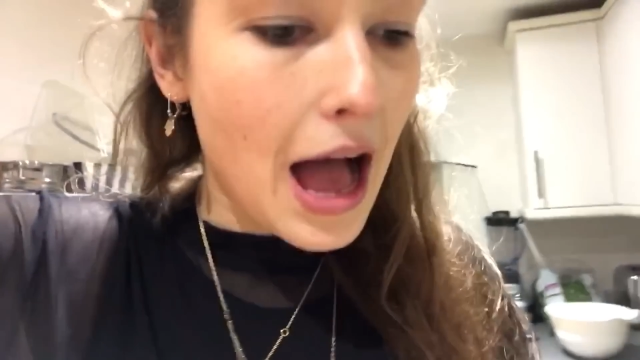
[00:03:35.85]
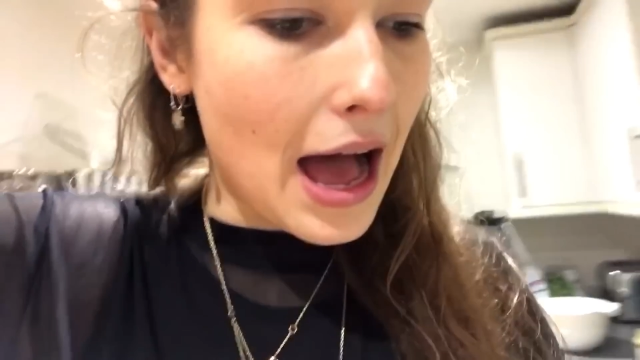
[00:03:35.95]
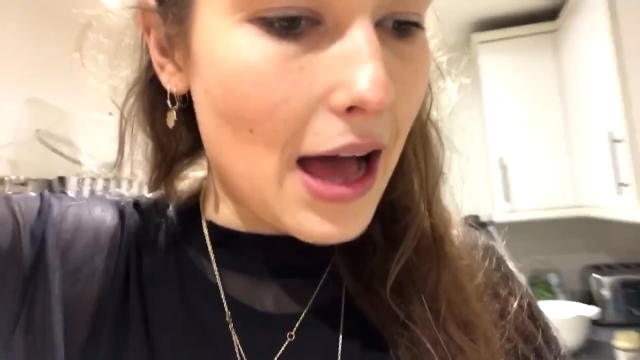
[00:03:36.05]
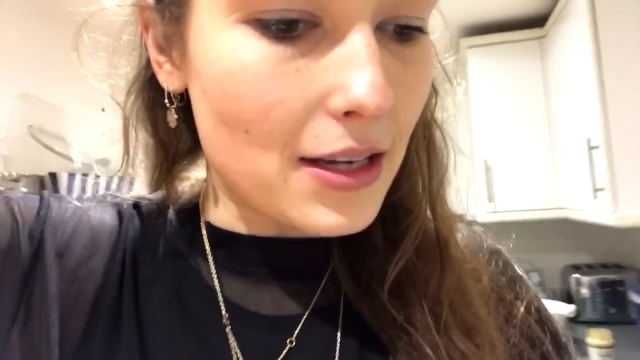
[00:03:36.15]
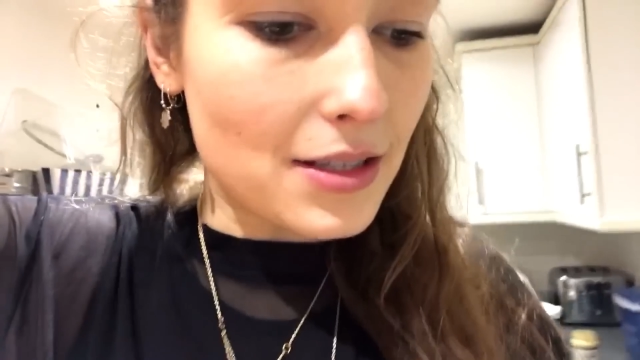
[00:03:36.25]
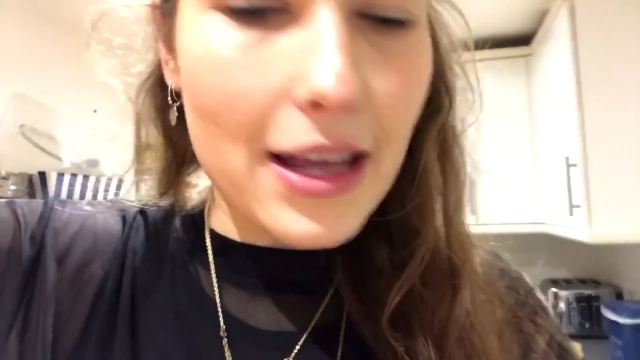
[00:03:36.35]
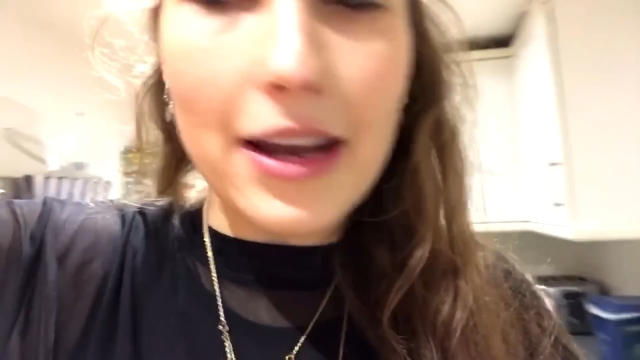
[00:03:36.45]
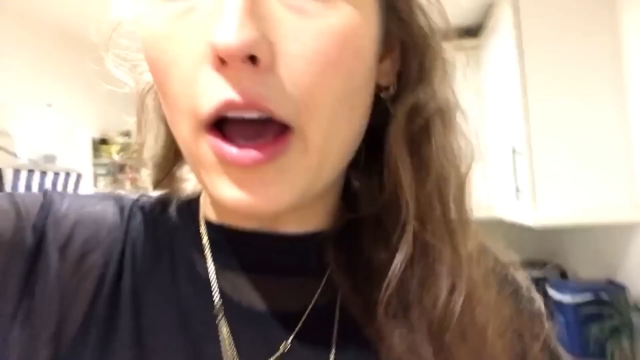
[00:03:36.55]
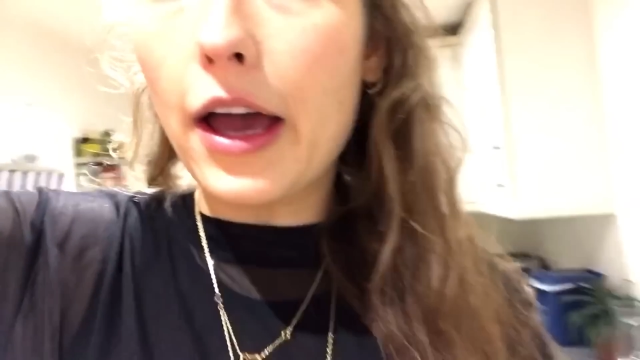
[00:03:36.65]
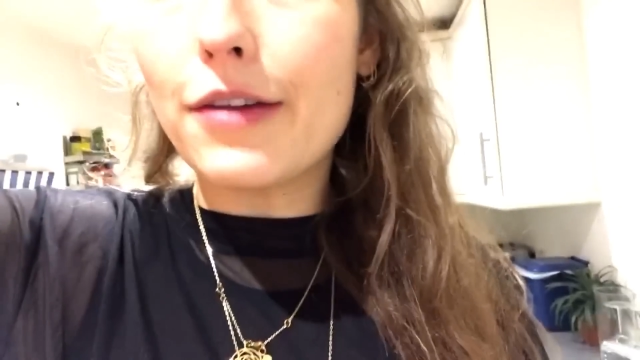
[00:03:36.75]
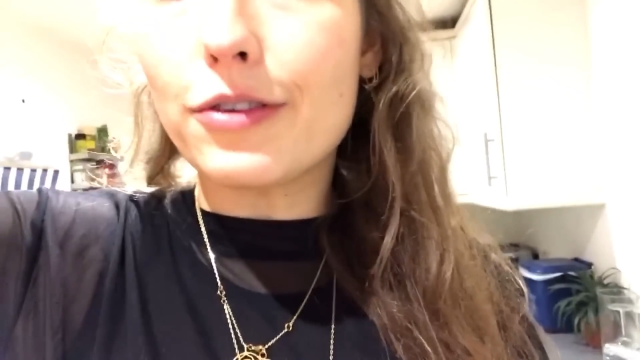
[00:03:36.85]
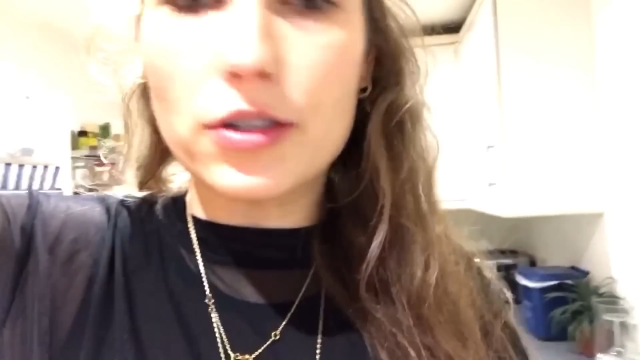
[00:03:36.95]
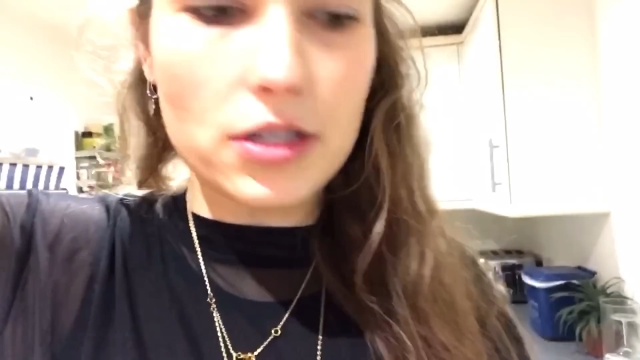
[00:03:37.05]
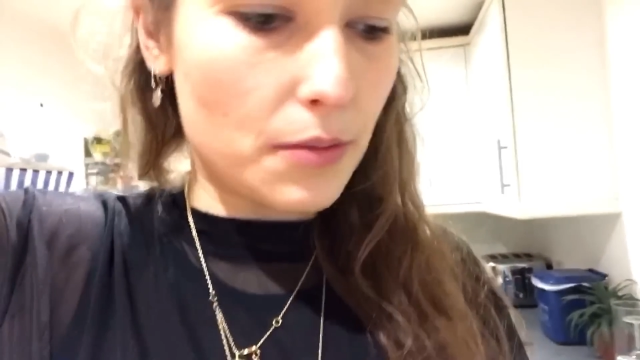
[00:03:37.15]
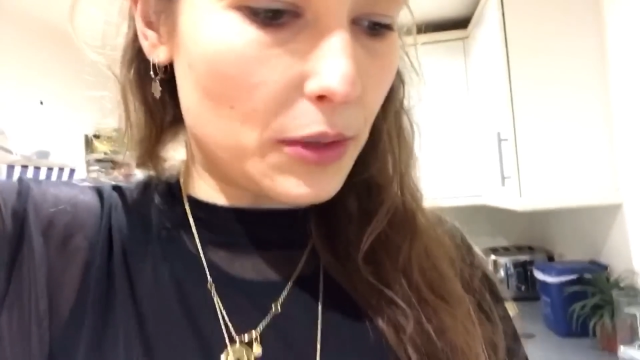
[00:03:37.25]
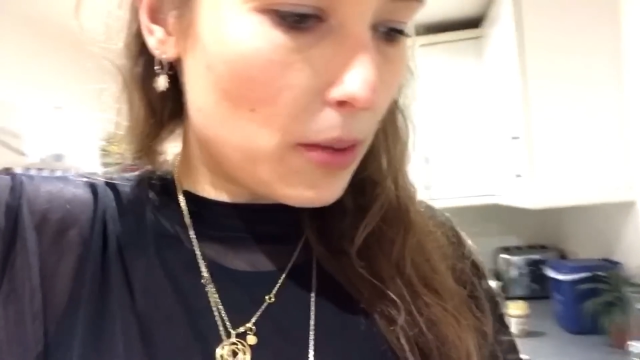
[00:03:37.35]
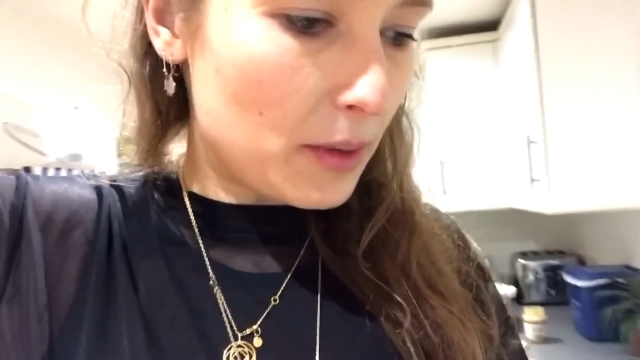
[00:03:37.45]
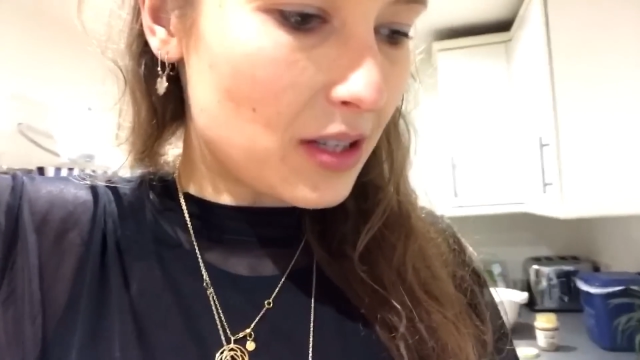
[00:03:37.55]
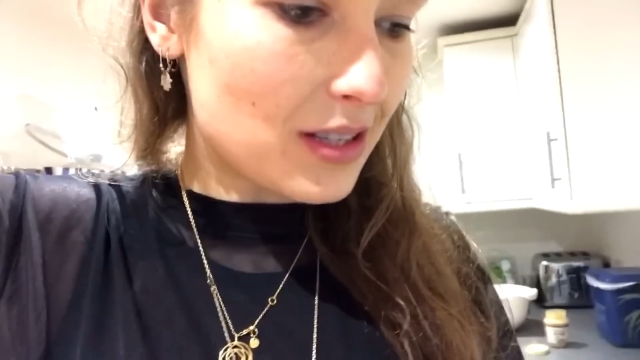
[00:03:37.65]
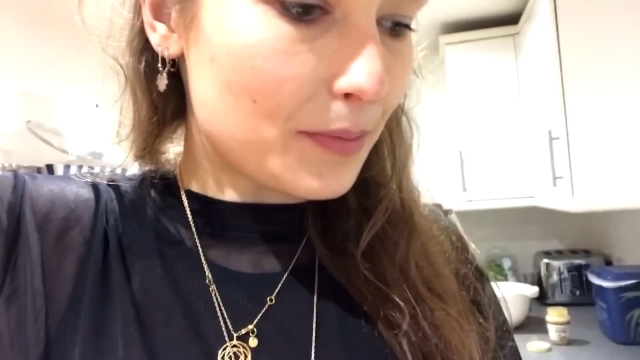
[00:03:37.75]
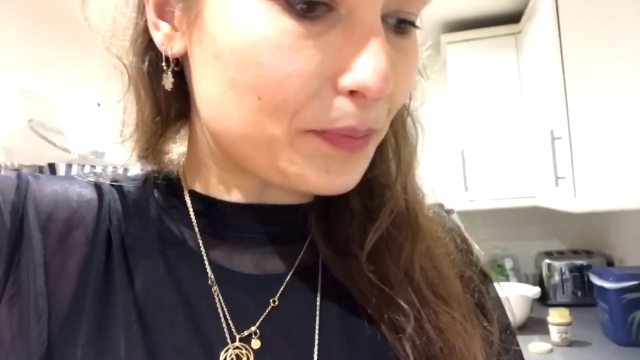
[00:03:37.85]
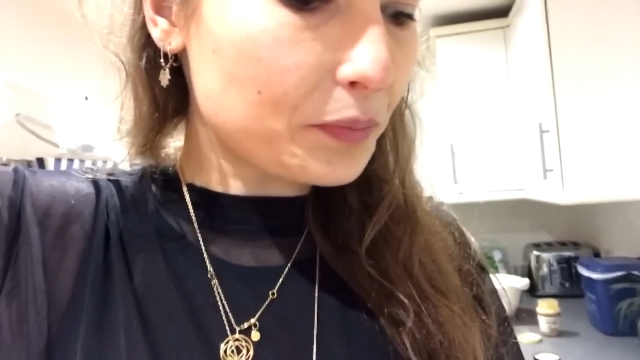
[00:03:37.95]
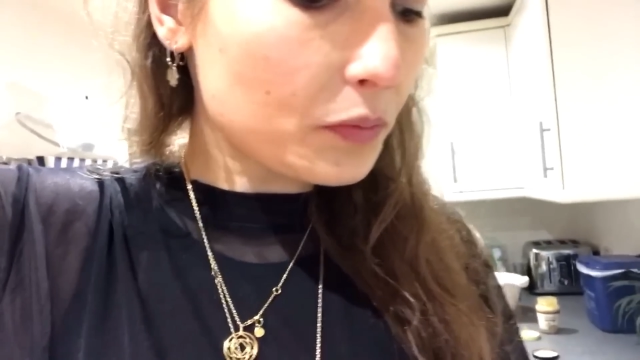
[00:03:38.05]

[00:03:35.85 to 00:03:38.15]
And then I have got some hummus,